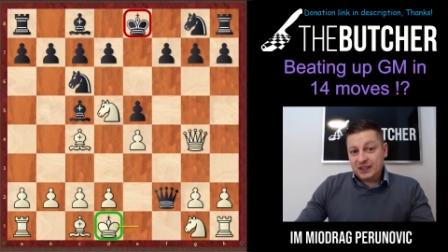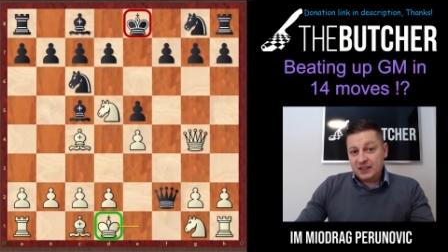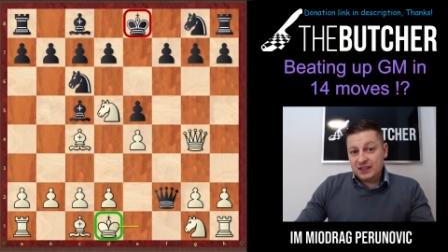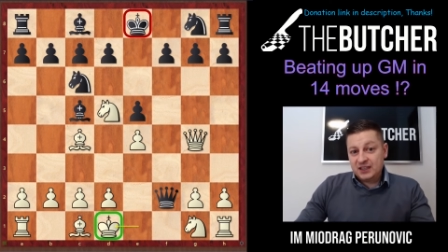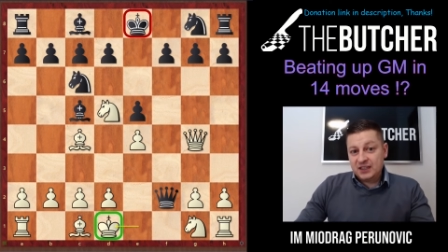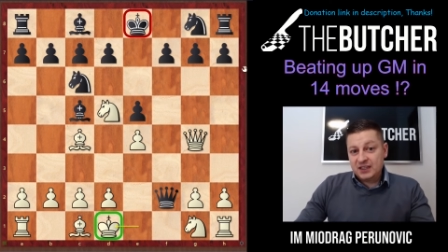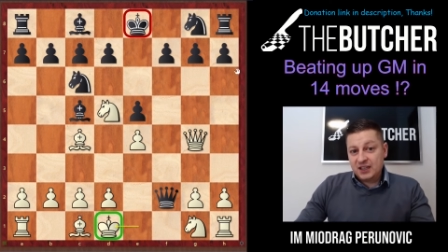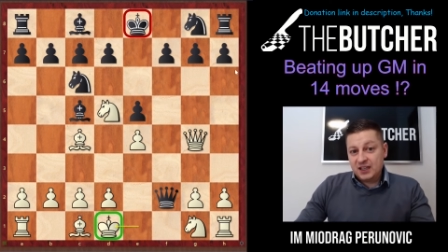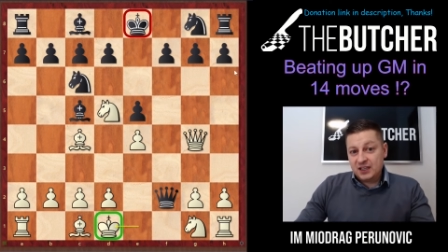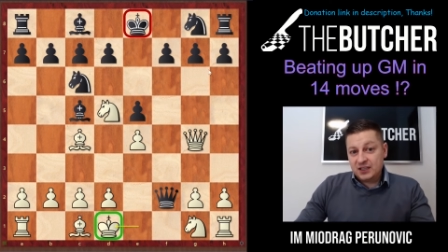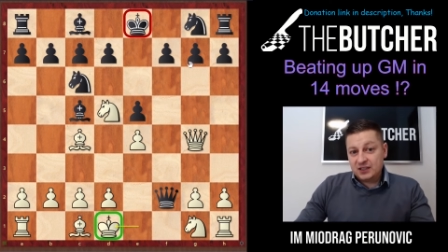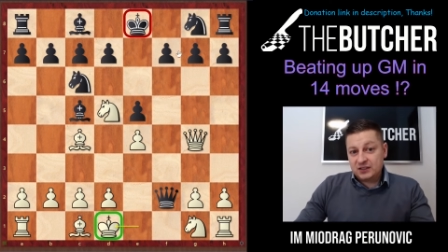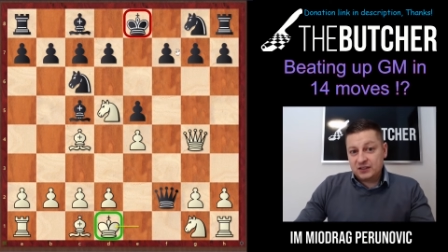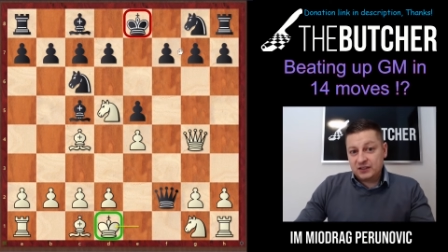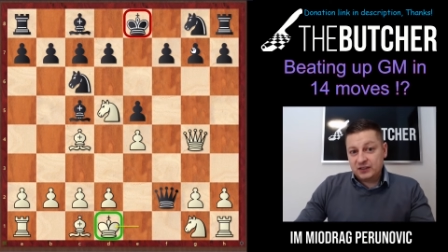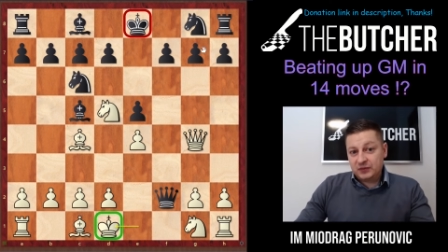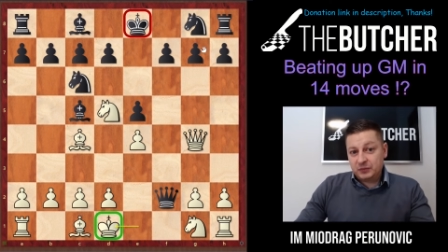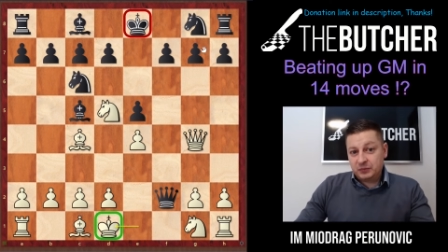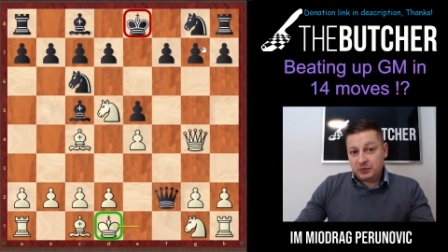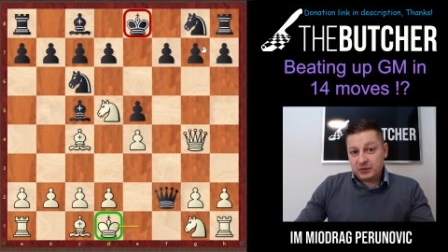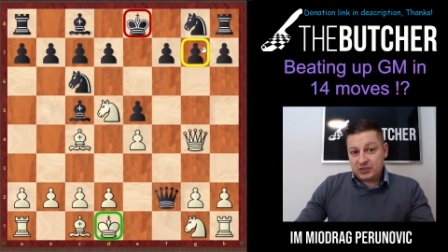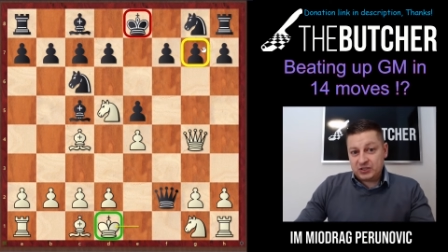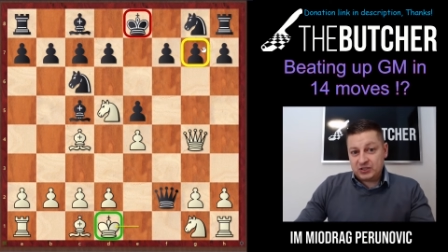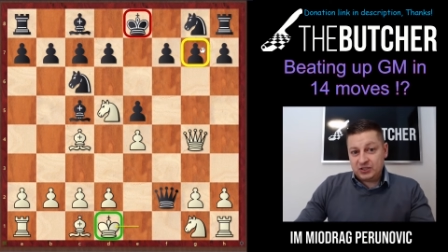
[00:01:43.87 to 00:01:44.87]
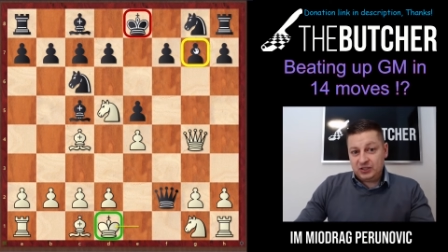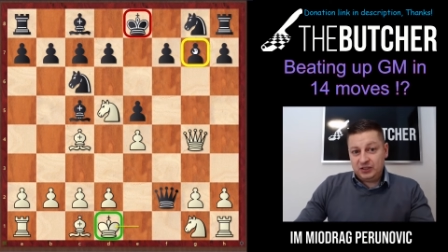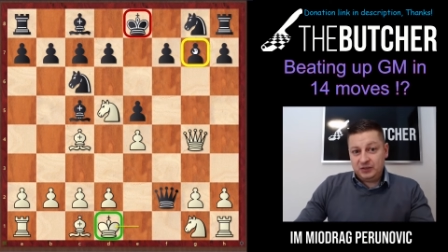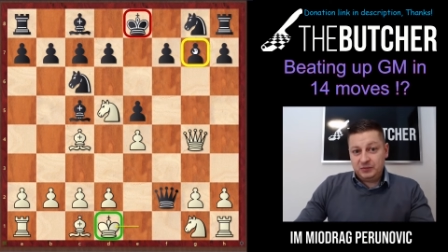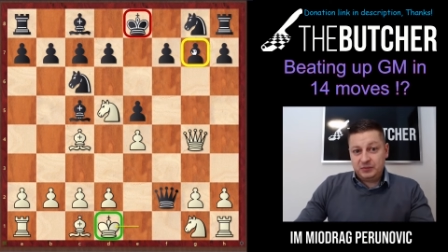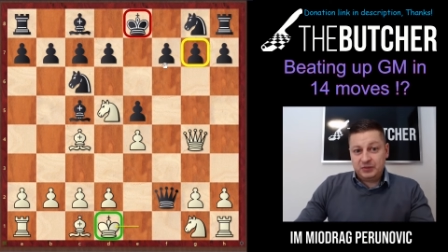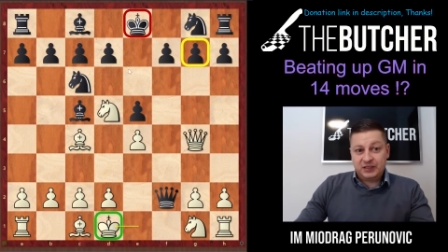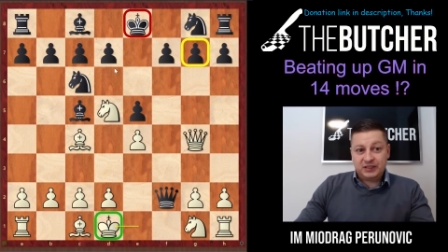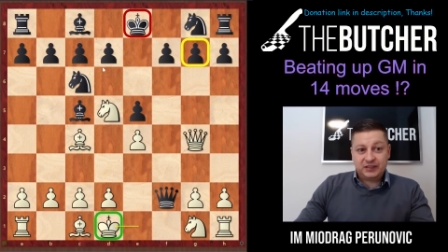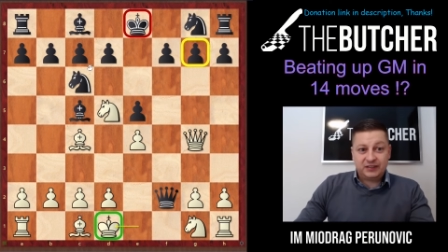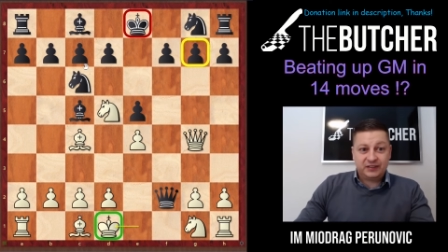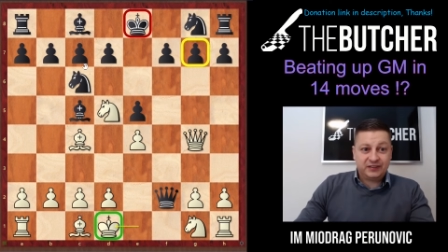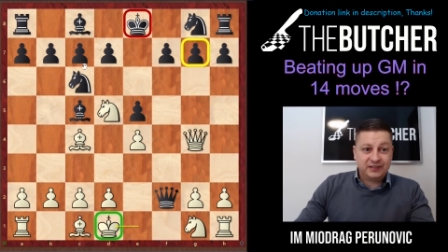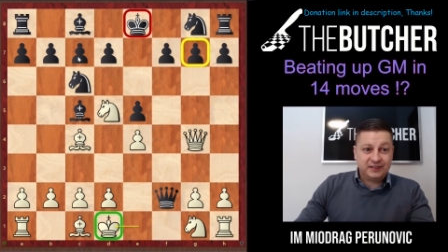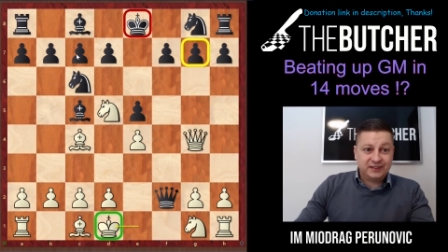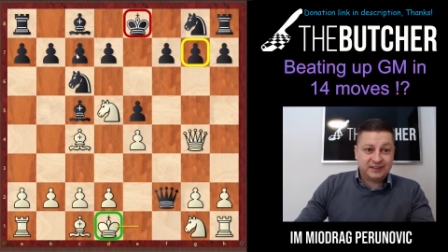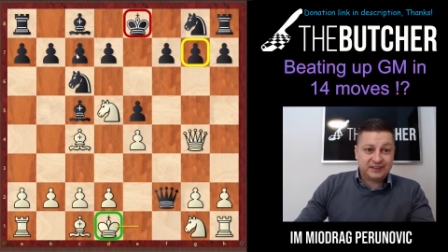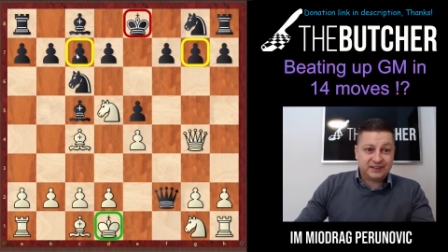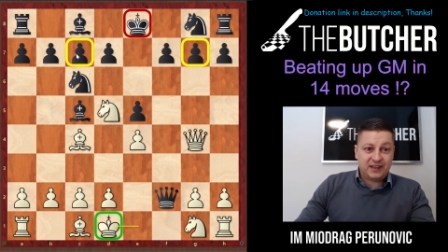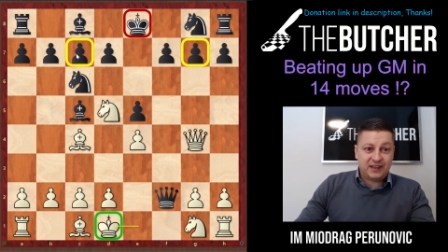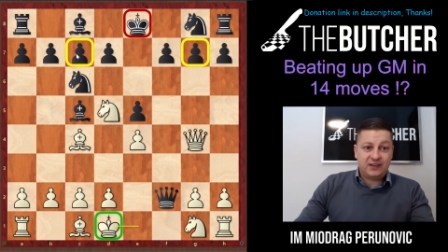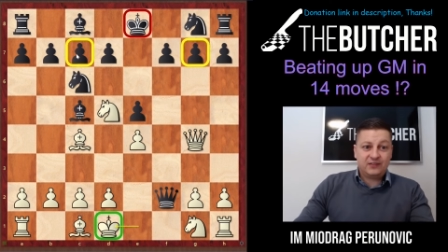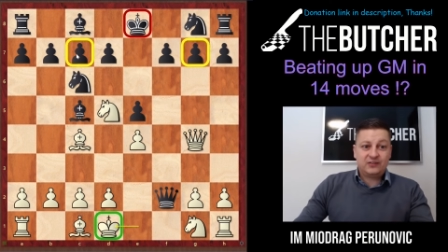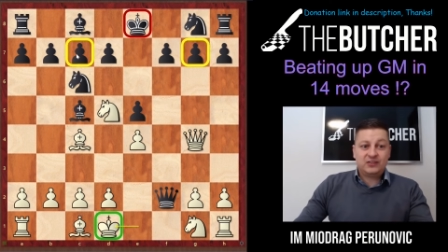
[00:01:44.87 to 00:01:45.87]
e8 especially because
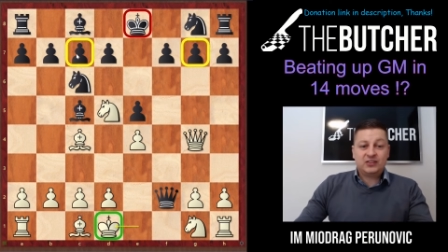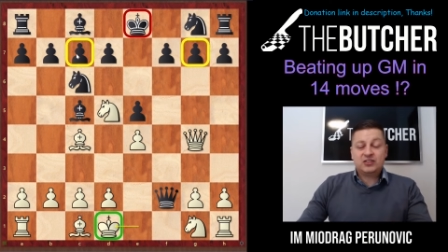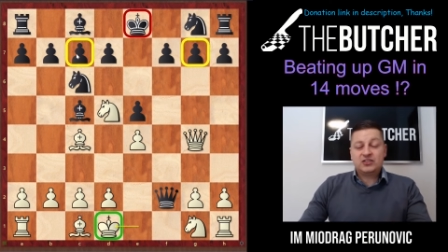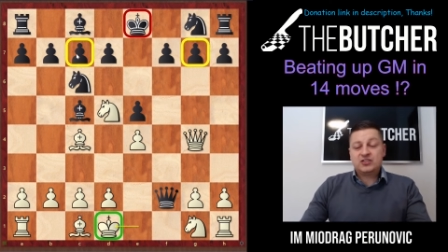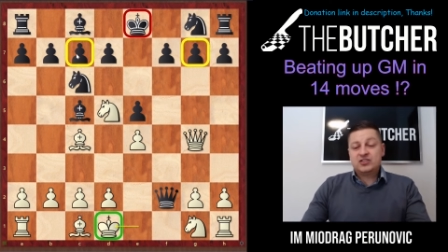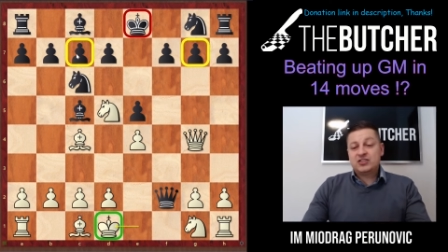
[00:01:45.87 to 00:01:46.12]
c7